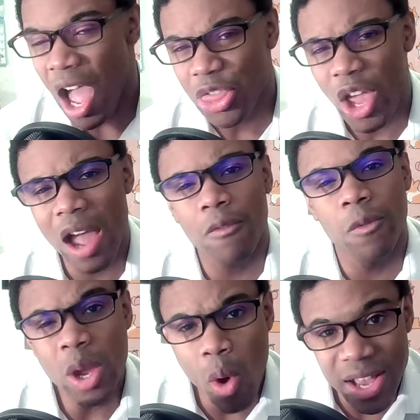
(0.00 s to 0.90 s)
thought
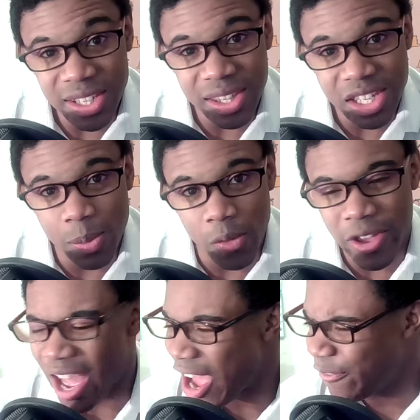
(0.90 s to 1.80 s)
rewatching this movie,
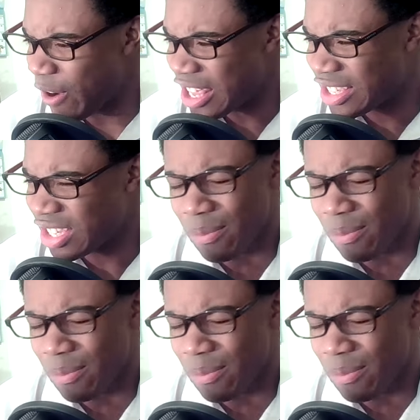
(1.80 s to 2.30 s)
I'd find some